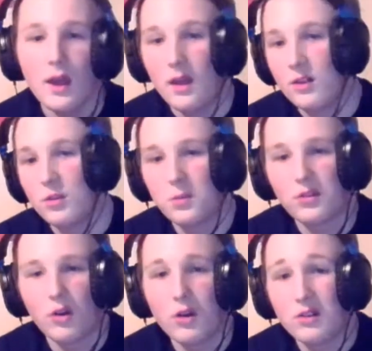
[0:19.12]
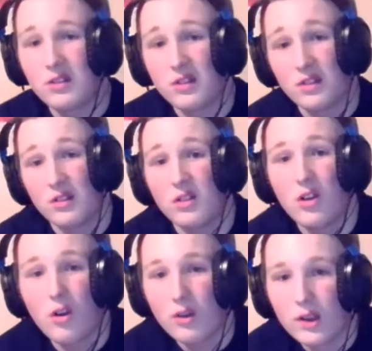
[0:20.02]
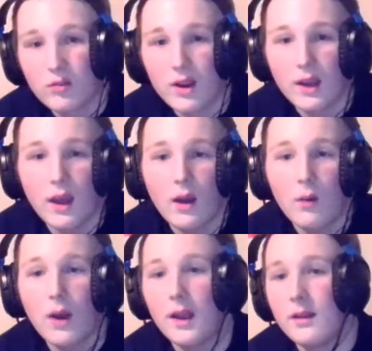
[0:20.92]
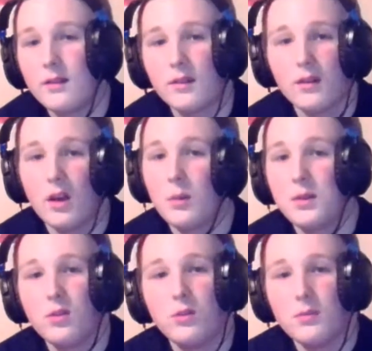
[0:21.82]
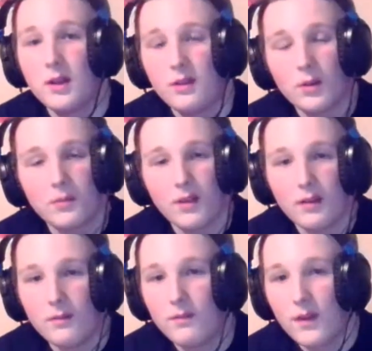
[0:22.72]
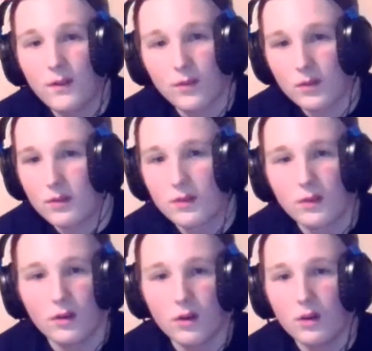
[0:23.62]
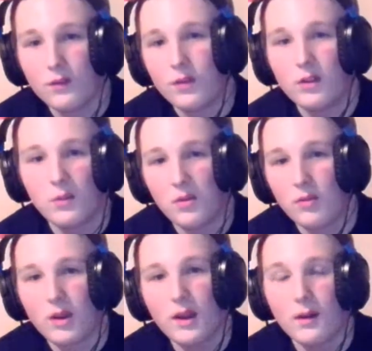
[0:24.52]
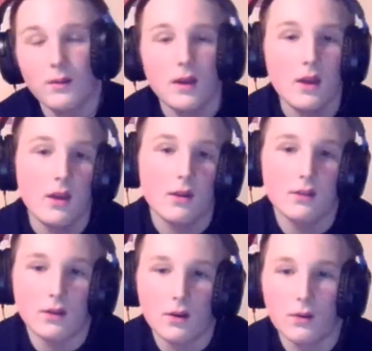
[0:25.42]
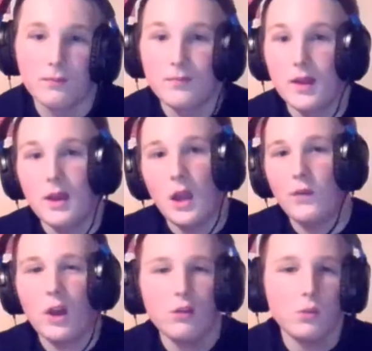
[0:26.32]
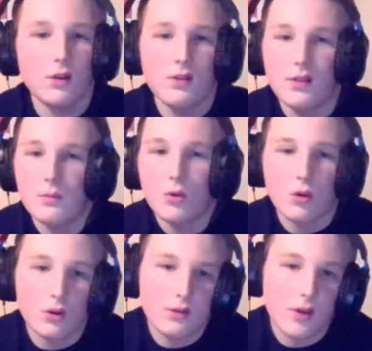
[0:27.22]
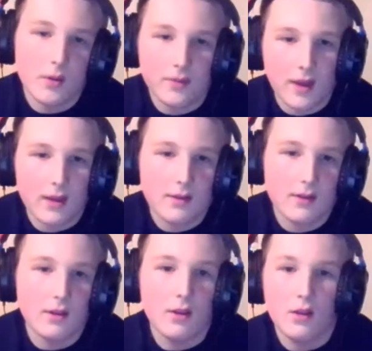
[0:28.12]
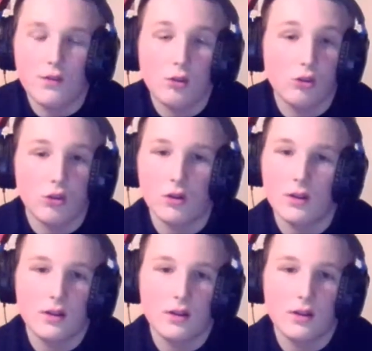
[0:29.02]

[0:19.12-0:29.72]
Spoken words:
superstars currently right now, and I'll be doing my top 10 favorites of the WWE right now. So, if you guys wanted to see more top 10s in the near future,